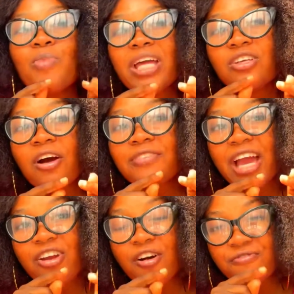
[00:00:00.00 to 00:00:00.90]
many of
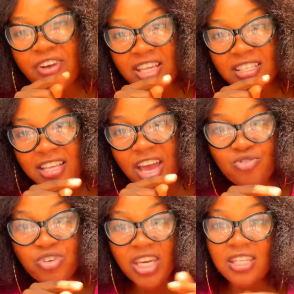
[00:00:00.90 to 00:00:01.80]
that your friends inside
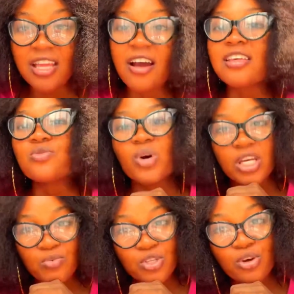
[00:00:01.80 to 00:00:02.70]
UK now is
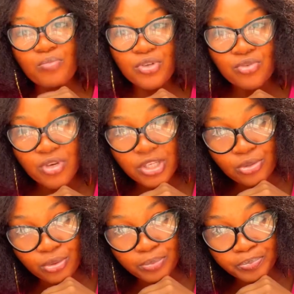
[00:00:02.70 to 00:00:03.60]
working with
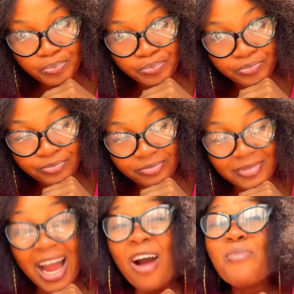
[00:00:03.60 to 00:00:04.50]
WHO?
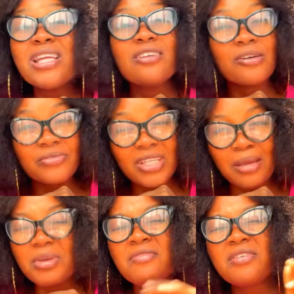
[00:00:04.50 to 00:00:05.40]
How many of
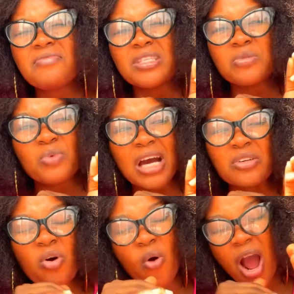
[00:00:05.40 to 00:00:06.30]
them? Even if it's
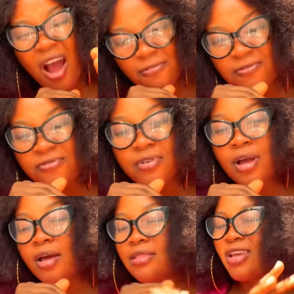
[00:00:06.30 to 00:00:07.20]
one or half,
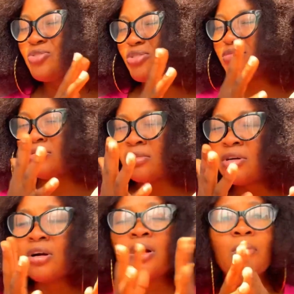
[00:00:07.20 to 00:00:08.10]
let's just, you know,
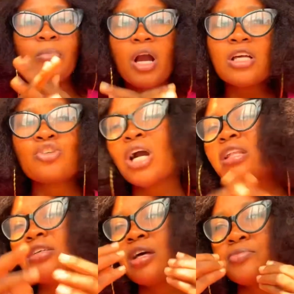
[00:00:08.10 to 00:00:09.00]
because you
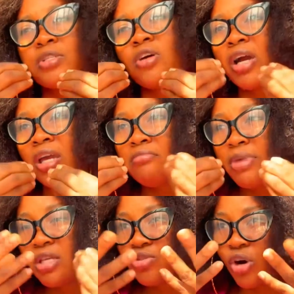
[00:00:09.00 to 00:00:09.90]
cannot just be talking
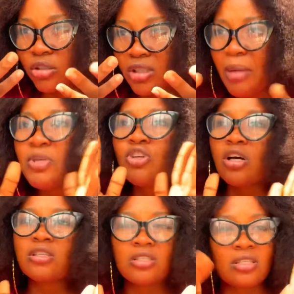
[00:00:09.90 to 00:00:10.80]
based on, let me
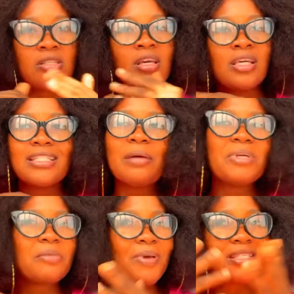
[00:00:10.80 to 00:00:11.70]
just see, send
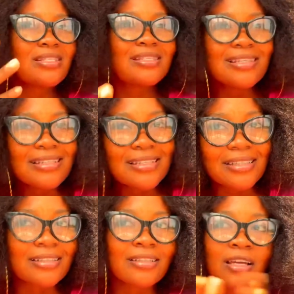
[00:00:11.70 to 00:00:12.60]
me the person's
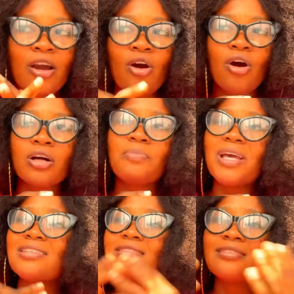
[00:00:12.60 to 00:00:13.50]
LinkedIn or the
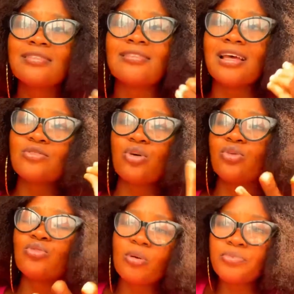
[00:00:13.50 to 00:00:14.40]
person this, let's go
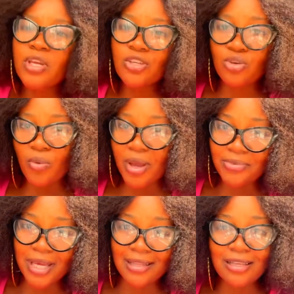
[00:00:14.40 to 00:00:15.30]
to WHO
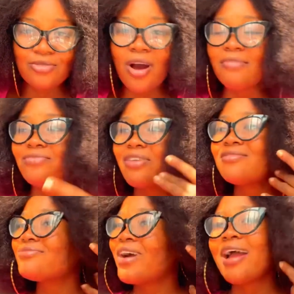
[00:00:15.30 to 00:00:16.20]
website, let's go and
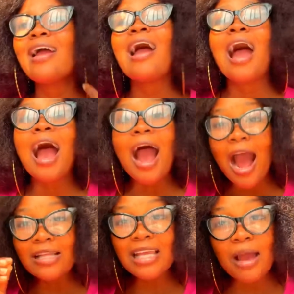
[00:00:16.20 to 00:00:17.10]
verify.
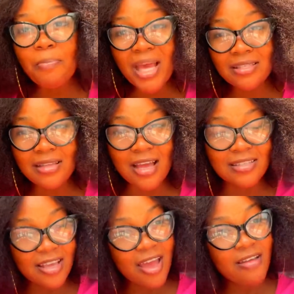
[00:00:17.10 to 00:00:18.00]
That person that
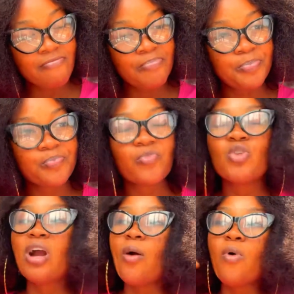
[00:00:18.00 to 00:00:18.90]
say
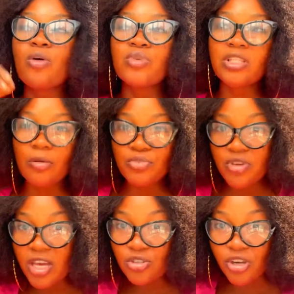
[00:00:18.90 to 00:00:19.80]
you can work with
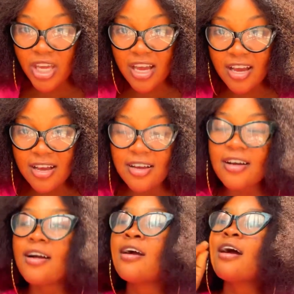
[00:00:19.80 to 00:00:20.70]

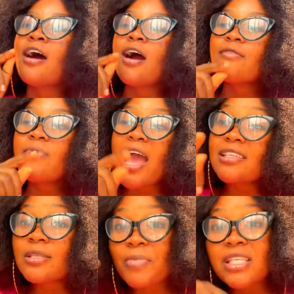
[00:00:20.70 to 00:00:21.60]
WHO, where
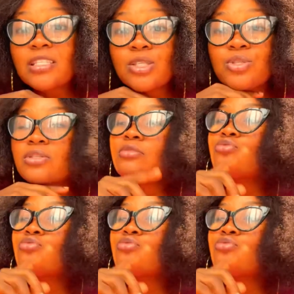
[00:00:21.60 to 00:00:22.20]
is the person's,